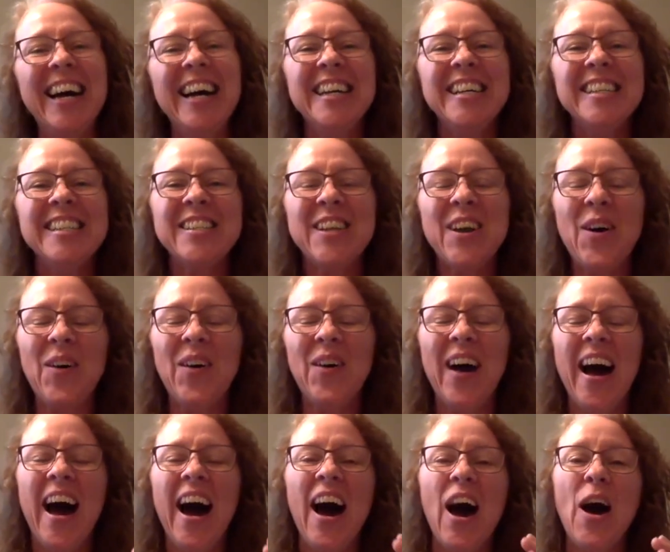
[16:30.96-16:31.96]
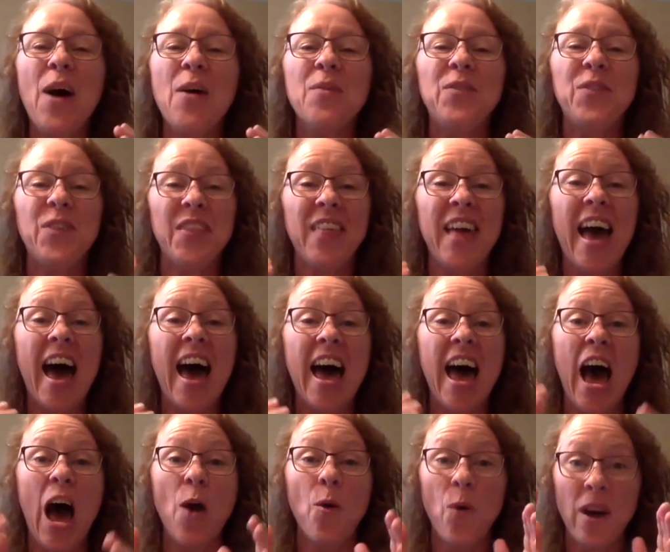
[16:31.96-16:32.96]
So for that,
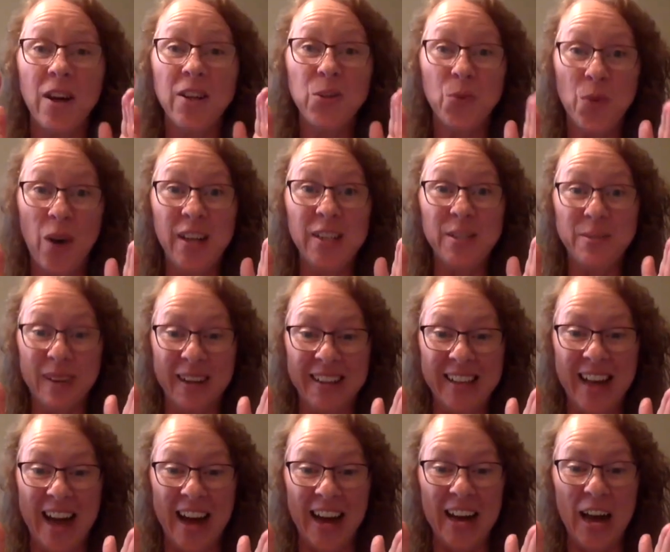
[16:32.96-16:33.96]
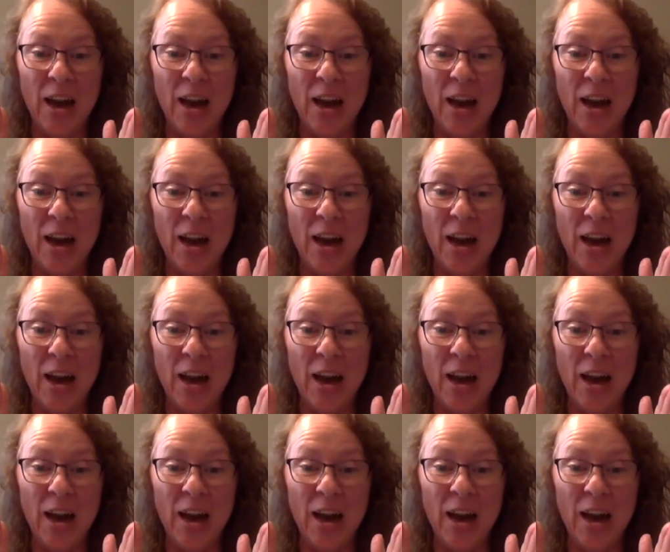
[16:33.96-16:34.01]
I want to watch my clock.